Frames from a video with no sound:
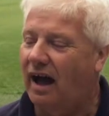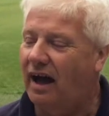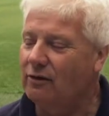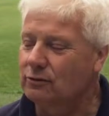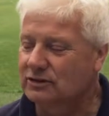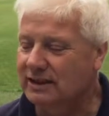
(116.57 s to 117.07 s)

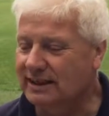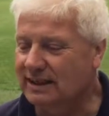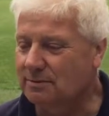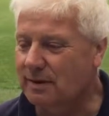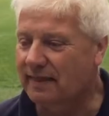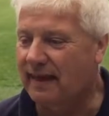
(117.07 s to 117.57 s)
I was
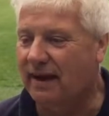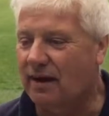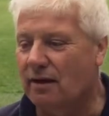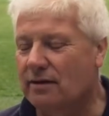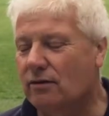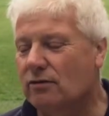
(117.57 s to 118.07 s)
thinking about that.
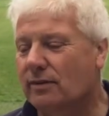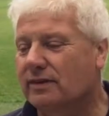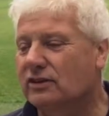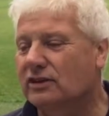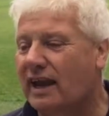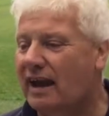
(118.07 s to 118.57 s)
I don't know
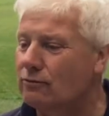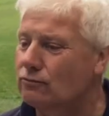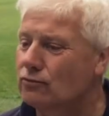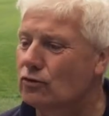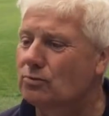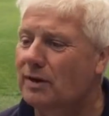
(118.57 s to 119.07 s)
whether you count
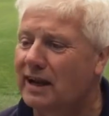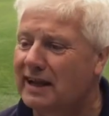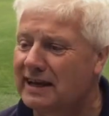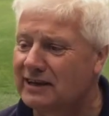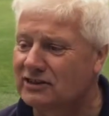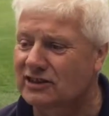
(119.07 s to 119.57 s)
rugby
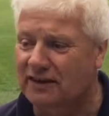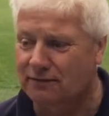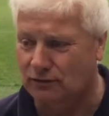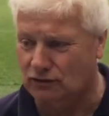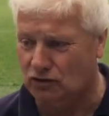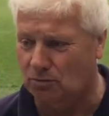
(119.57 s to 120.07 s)
league as a
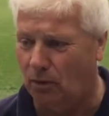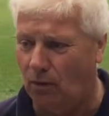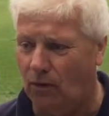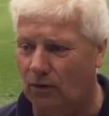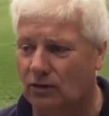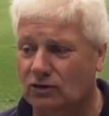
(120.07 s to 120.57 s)
different
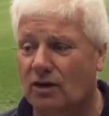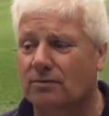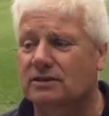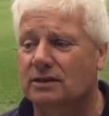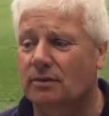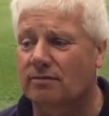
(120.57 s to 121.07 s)
sport, because
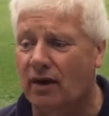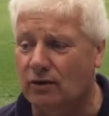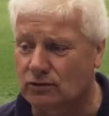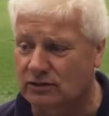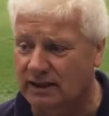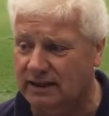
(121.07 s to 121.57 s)
obviously we've
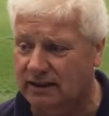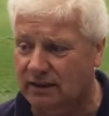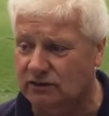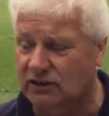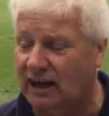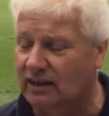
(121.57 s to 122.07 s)
hosted
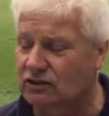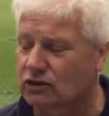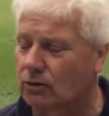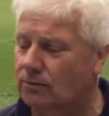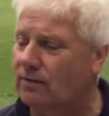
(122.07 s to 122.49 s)
the Challenge Cup